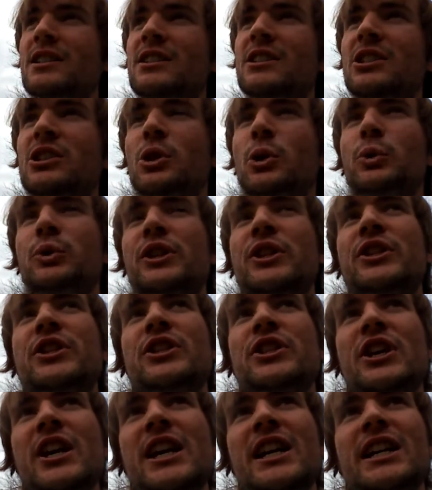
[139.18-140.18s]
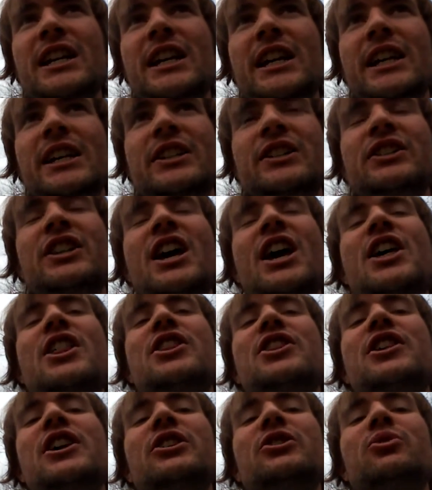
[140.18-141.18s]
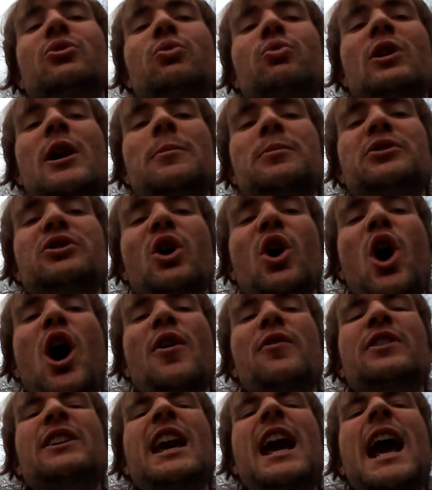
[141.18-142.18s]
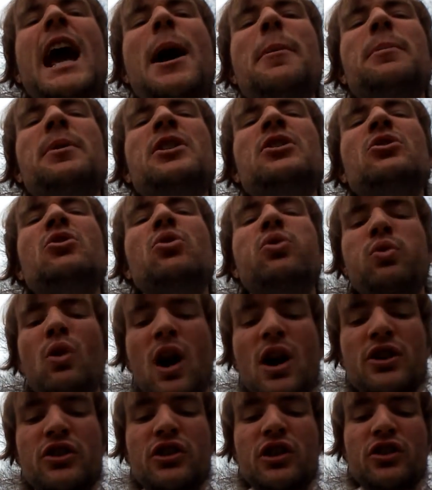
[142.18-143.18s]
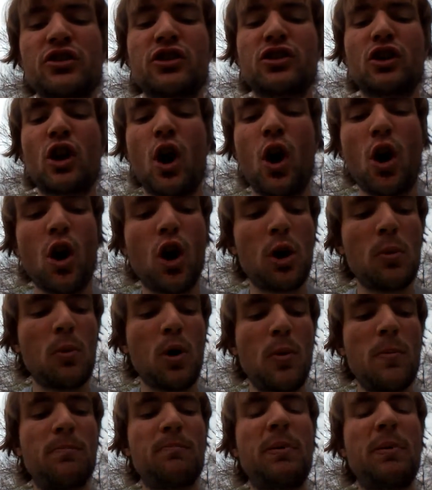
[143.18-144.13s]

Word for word: The only thing is, this rips off Cap'n Crunch's caramel